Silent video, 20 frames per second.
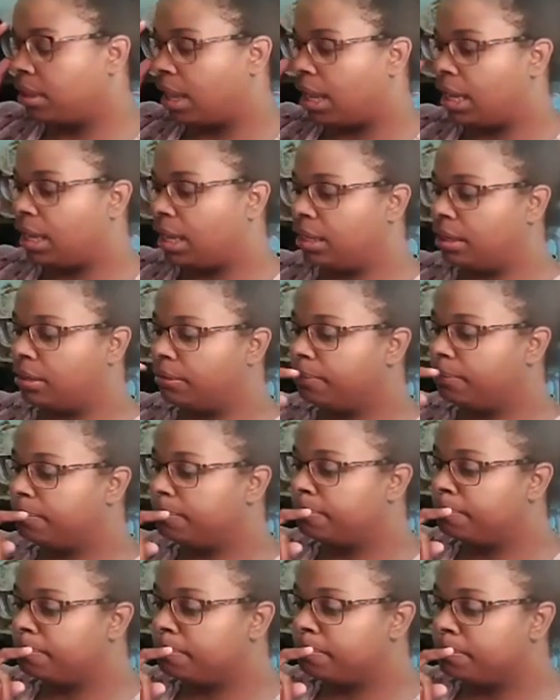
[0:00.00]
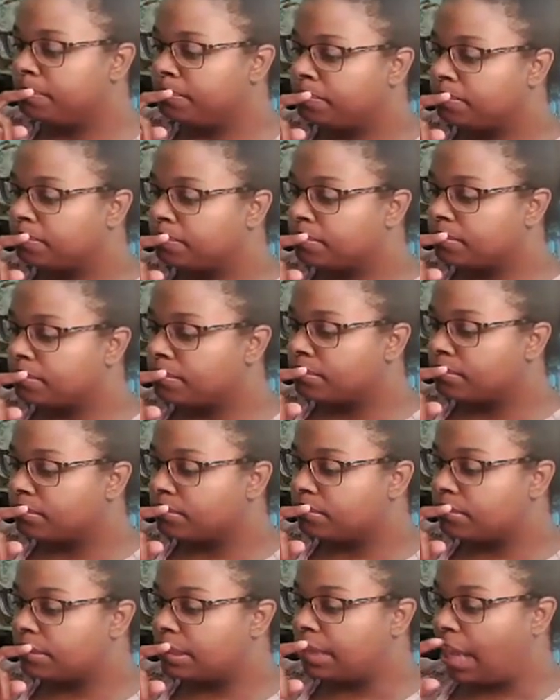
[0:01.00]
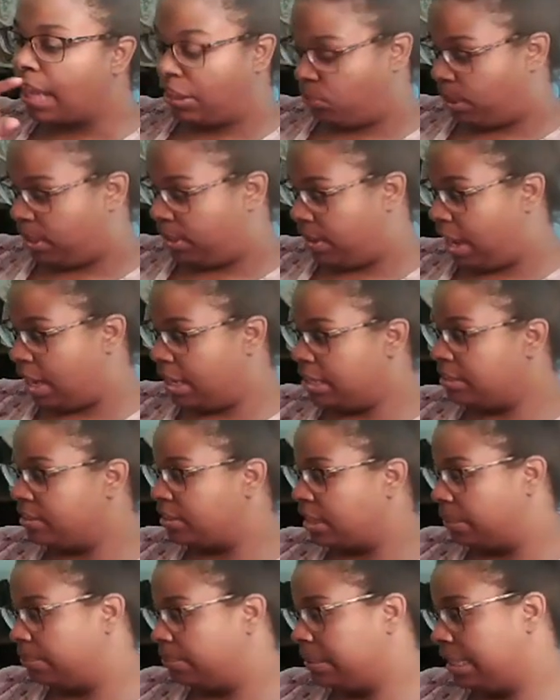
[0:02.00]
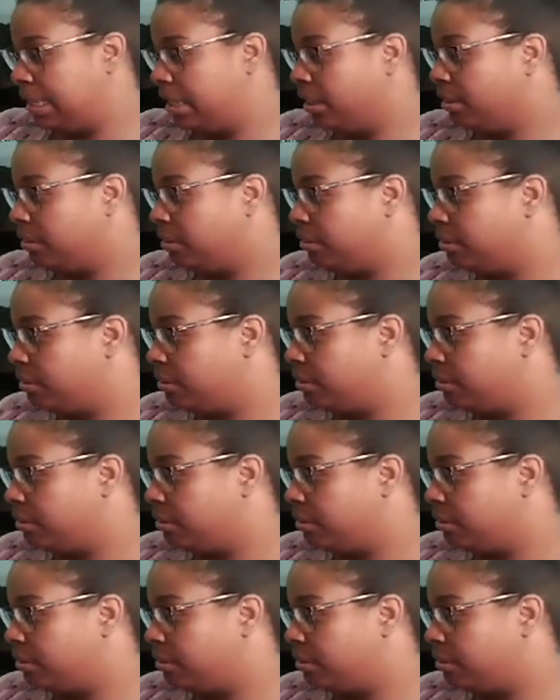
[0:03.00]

And that's why daddy stepped in.